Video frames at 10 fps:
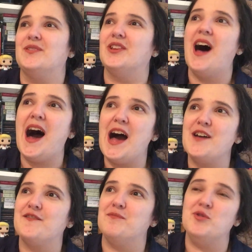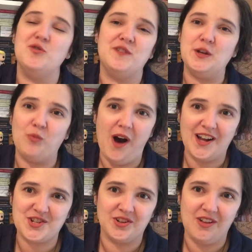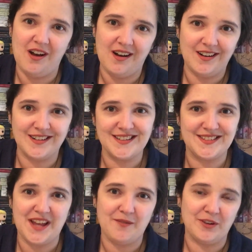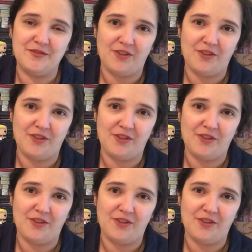live movie watch-alongs every